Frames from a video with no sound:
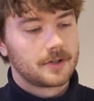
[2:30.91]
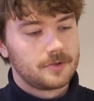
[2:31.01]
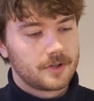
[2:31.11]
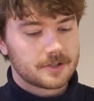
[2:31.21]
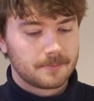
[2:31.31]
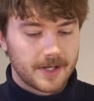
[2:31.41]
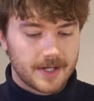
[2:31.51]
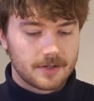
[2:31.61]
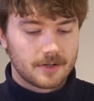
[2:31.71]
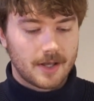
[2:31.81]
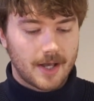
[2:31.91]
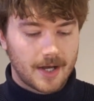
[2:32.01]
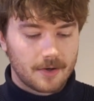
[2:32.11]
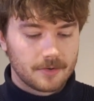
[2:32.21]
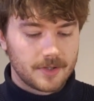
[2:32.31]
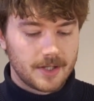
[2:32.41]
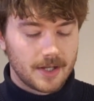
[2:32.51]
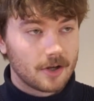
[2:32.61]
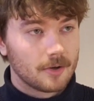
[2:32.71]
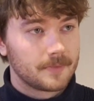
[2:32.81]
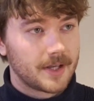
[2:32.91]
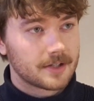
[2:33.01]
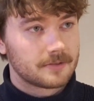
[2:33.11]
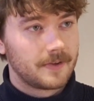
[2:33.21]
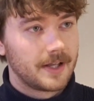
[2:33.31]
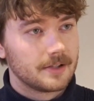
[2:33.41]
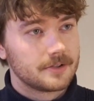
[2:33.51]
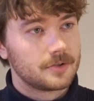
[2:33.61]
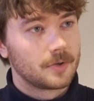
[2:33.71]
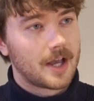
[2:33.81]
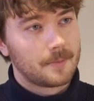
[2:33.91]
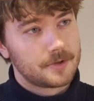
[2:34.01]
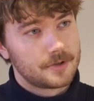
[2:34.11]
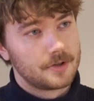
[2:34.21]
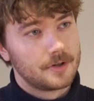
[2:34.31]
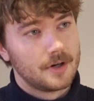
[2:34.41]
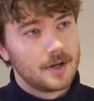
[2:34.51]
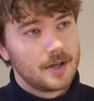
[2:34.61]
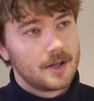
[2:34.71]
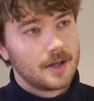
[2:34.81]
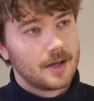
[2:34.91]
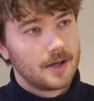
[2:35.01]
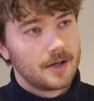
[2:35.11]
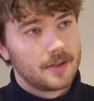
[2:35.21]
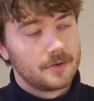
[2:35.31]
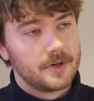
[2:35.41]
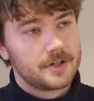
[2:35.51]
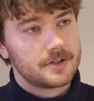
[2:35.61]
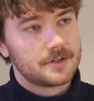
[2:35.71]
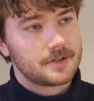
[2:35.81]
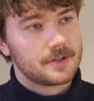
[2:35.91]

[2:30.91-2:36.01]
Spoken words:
Could you explain how the income tax fails to capture the richest?